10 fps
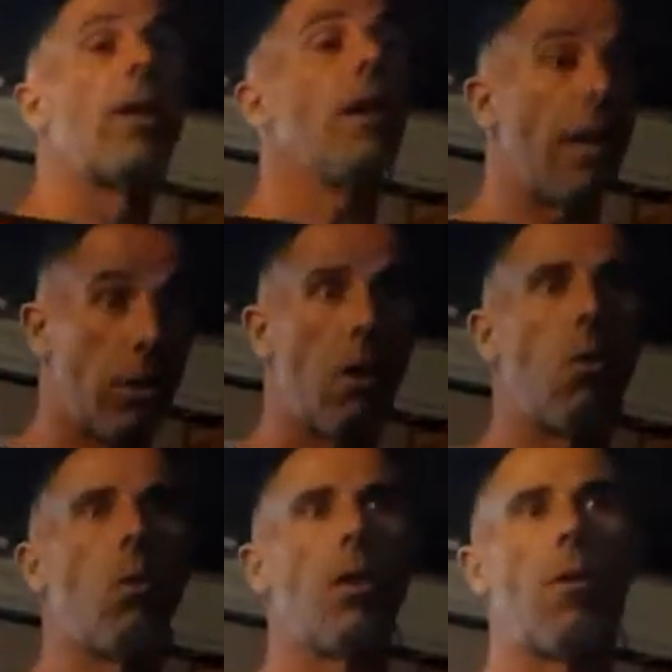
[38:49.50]
travel,
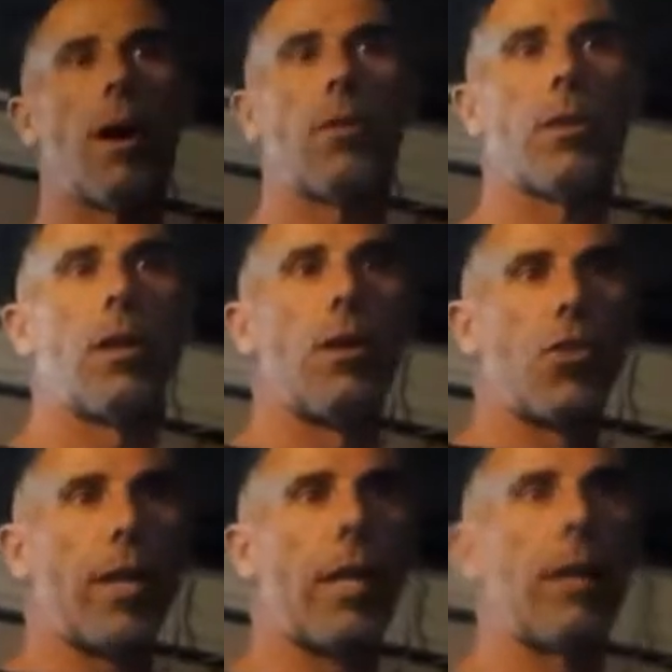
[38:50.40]
and go all around
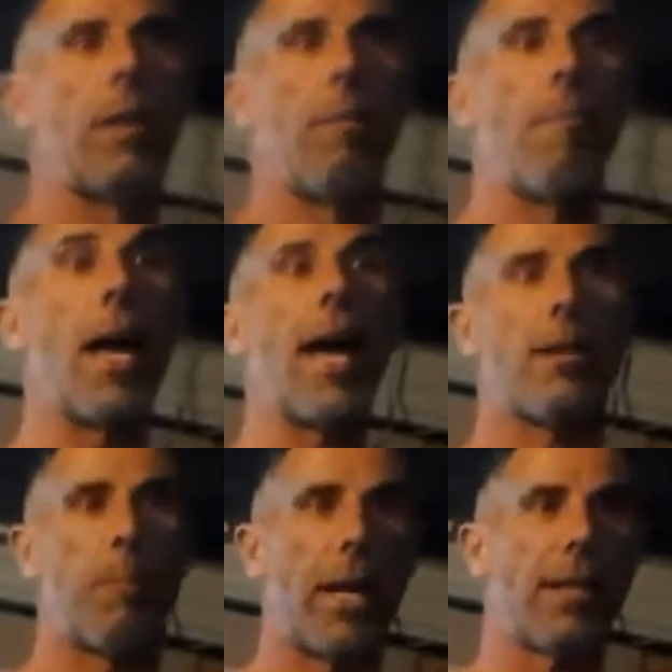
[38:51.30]
checking
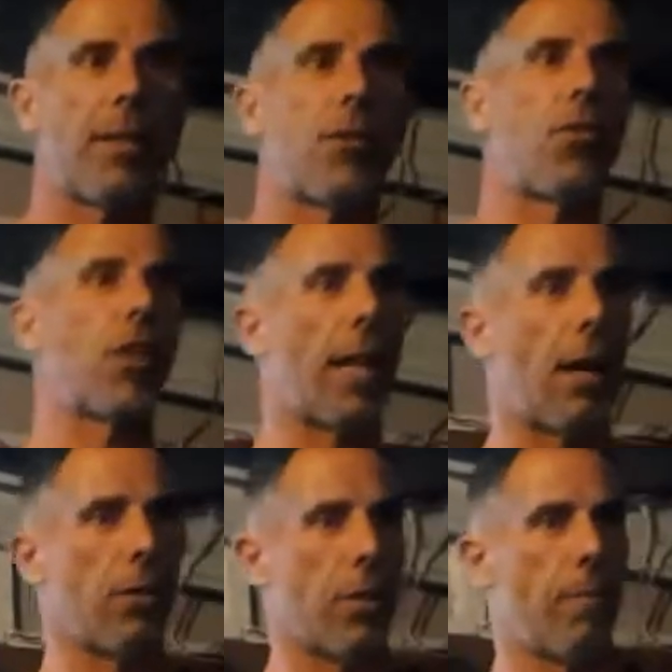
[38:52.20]
mad places to
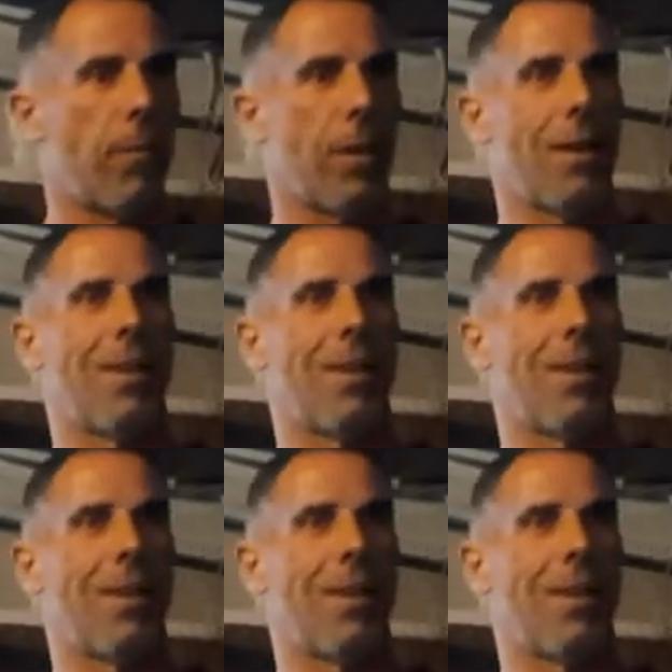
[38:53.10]
check out.